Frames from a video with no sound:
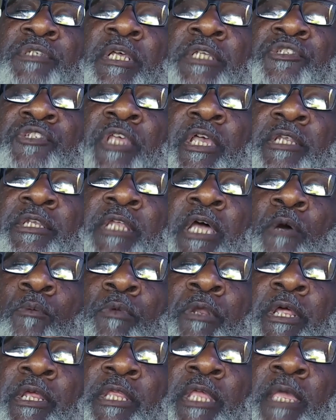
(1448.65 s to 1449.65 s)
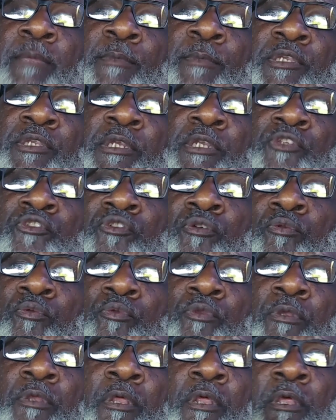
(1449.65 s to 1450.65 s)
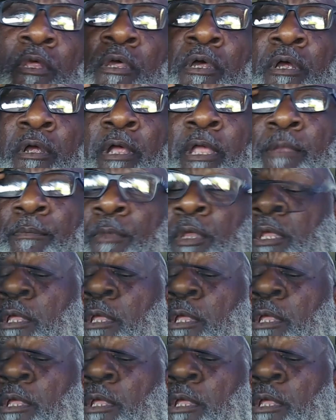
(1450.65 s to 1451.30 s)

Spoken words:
I checked out when I came into the truth. All right.